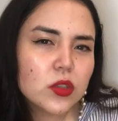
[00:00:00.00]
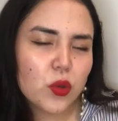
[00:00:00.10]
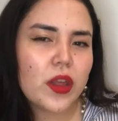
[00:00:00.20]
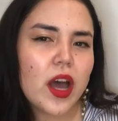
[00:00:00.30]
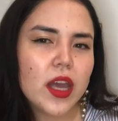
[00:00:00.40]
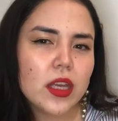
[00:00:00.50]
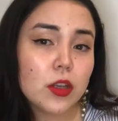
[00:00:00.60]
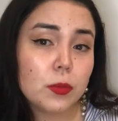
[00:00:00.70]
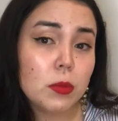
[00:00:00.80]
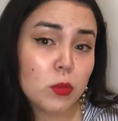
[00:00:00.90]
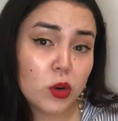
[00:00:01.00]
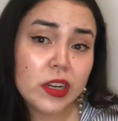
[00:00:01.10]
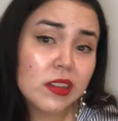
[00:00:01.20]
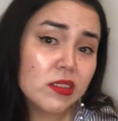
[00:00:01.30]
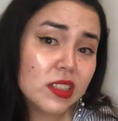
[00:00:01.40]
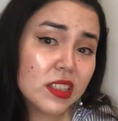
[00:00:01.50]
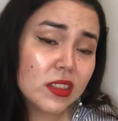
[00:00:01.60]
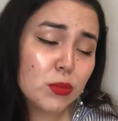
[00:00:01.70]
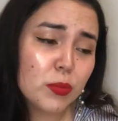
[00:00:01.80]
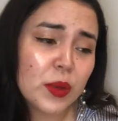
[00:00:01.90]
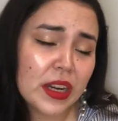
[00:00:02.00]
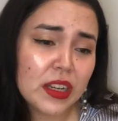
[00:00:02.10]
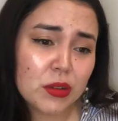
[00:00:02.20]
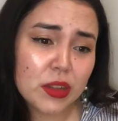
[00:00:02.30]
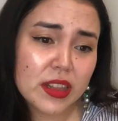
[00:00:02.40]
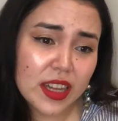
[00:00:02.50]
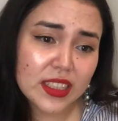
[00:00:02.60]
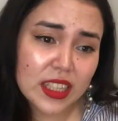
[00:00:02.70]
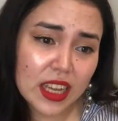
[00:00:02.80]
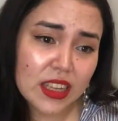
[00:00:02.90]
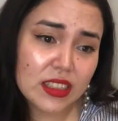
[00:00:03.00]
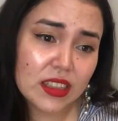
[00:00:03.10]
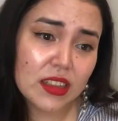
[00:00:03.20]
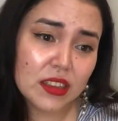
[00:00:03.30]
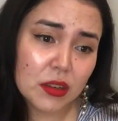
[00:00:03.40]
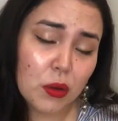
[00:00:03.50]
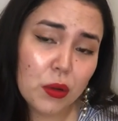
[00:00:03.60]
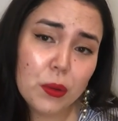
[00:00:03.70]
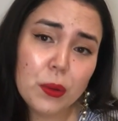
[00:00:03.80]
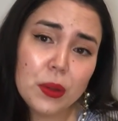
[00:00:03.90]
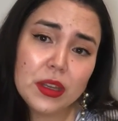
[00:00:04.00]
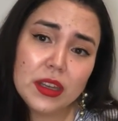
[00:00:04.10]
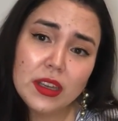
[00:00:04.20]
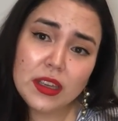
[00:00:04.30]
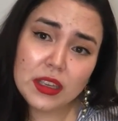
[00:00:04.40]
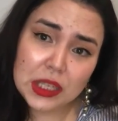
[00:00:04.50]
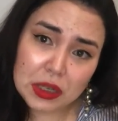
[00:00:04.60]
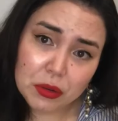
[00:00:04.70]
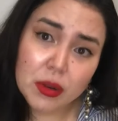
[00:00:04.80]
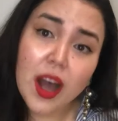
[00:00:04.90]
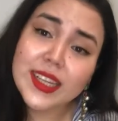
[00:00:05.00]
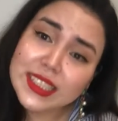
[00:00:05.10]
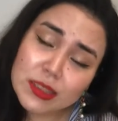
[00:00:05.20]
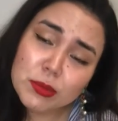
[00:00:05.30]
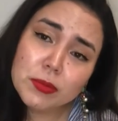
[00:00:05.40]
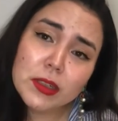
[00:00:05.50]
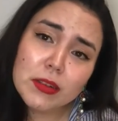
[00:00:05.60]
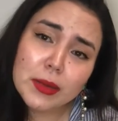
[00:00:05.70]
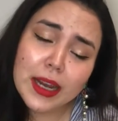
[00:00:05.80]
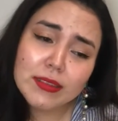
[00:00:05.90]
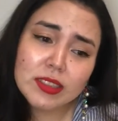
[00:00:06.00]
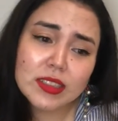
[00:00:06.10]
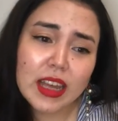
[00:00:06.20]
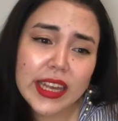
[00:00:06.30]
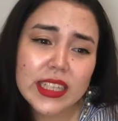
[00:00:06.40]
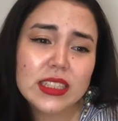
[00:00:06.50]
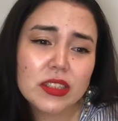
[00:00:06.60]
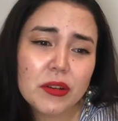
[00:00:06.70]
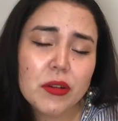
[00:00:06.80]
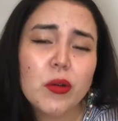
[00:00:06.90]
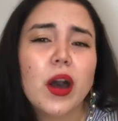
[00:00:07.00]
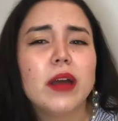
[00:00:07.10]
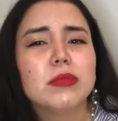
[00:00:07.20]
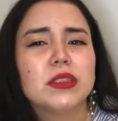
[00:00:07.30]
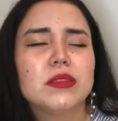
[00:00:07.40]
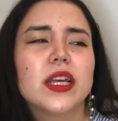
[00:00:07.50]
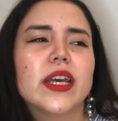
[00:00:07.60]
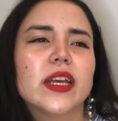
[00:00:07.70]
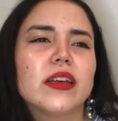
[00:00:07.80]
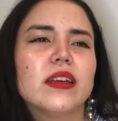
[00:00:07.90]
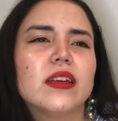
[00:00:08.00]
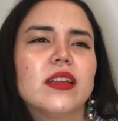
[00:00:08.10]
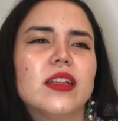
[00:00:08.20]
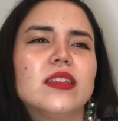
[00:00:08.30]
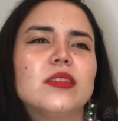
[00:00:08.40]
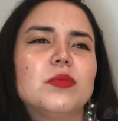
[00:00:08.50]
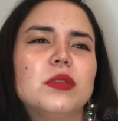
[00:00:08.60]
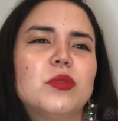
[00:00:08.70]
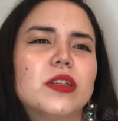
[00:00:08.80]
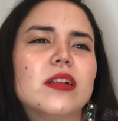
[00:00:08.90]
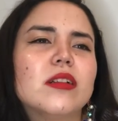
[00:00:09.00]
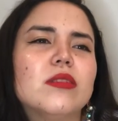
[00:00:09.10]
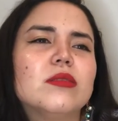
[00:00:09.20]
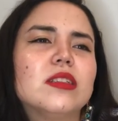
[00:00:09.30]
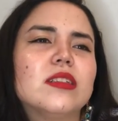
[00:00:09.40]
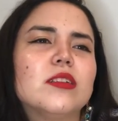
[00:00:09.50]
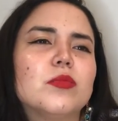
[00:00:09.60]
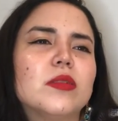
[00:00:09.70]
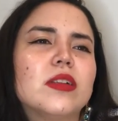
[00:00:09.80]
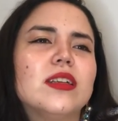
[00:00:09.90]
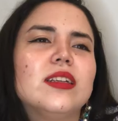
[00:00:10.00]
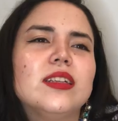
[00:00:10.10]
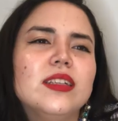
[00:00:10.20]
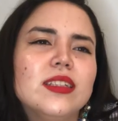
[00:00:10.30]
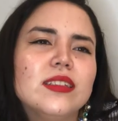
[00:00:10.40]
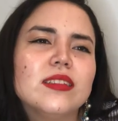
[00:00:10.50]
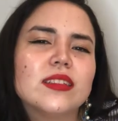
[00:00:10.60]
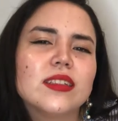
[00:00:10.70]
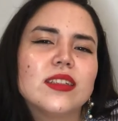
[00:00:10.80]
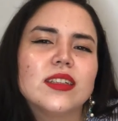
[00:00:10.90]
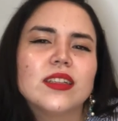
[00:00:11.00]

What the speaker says: so that it could be more inclusive, but I know that that's against the whole, you know, concept of Clubhouse. So I'm still like, let's be more inclusive, please.